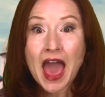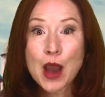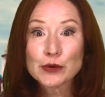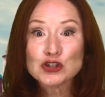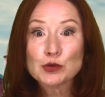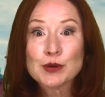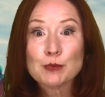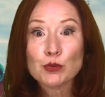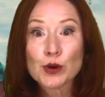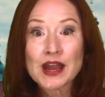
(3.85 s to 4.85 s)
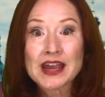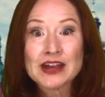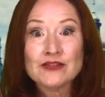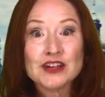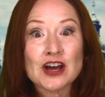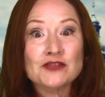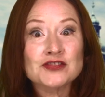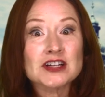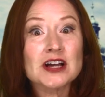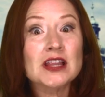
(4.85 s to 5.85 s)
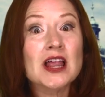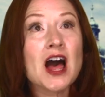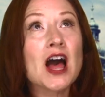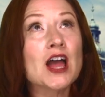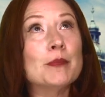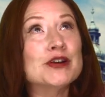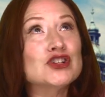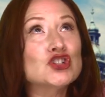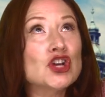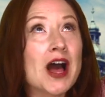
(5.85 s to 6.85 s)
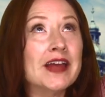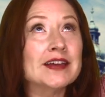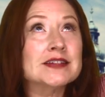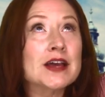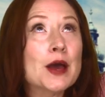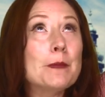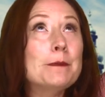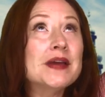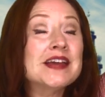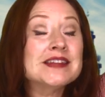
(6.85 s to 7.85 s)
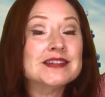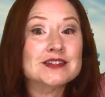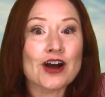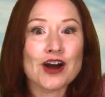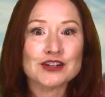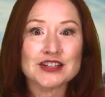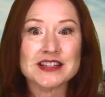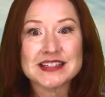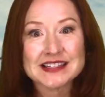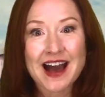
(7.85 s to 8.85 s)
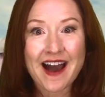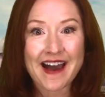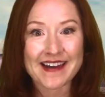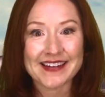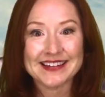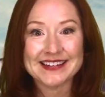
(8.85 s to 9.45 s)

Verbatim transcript: And would you be brave enough to climb a giant beanstalk to the sky?